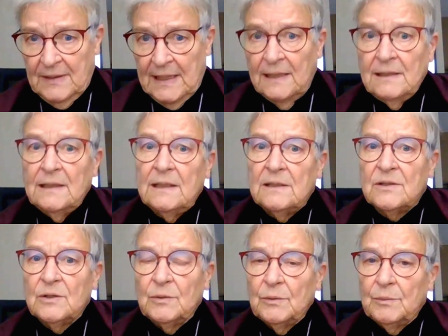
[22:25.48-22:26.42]
they
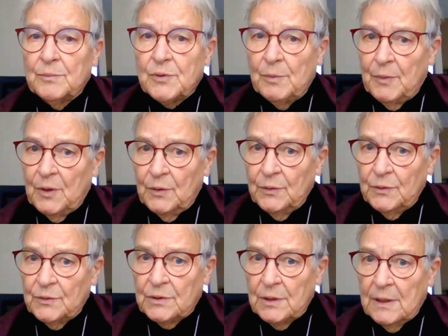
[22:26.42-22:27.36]
need to
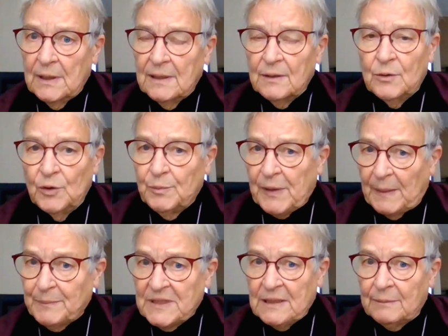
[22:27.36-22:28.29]
promote good
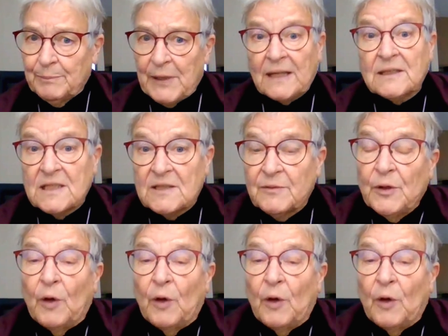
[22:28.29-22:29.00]
practice.